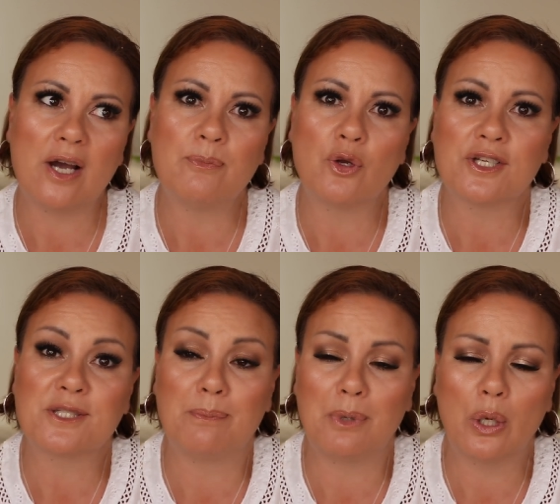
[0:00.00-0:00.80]
I'm not
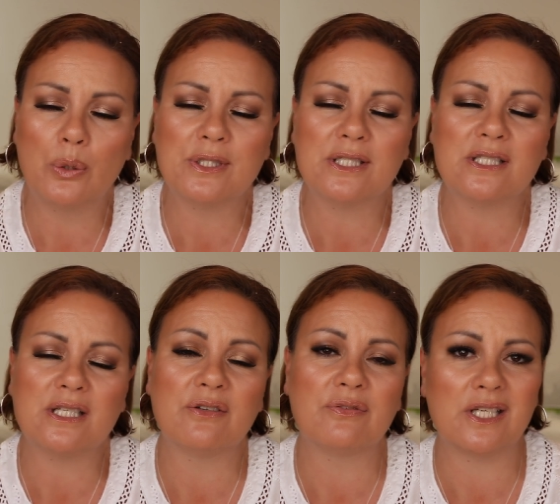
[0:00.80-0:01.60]
as bloated
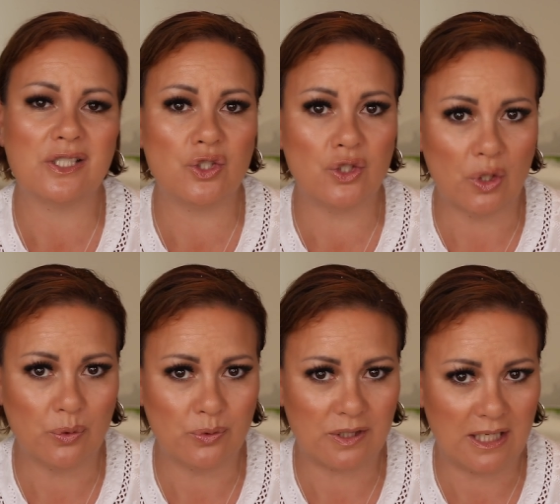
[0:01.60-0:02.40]
if I
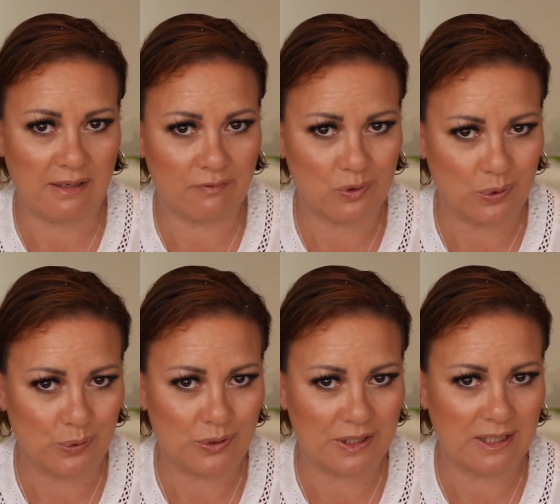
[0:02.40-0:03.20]
don't have
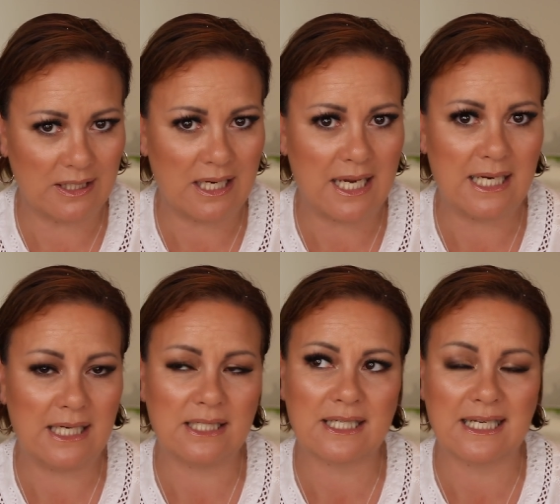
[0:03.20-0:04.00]
gluten,
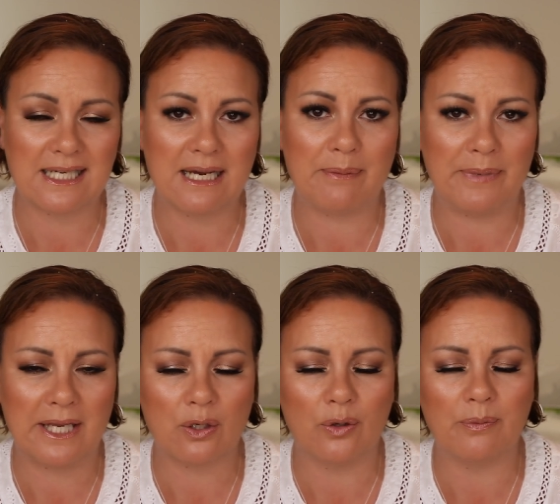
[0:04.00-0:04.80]
and can cut
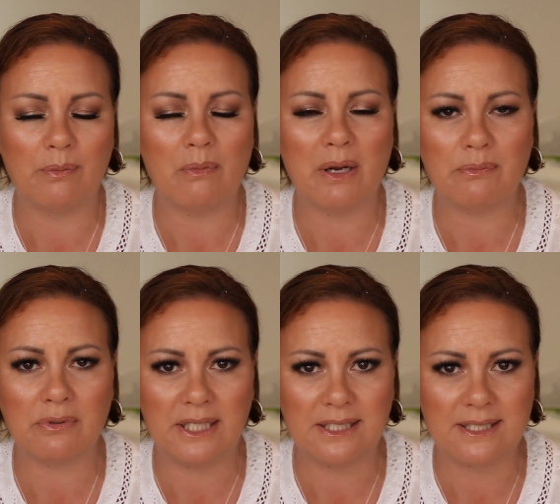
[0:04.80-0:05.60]
back on my
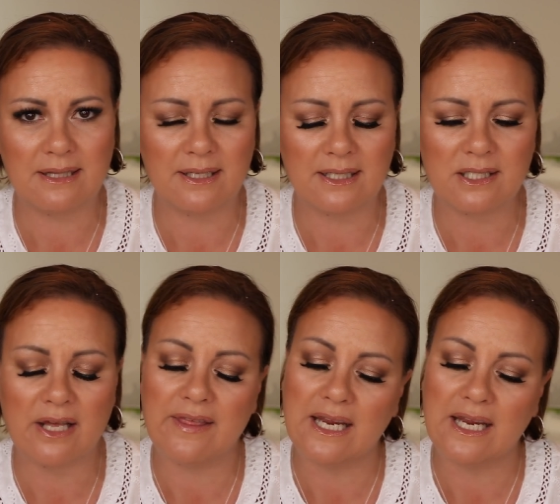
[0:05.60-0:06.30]
breads and things like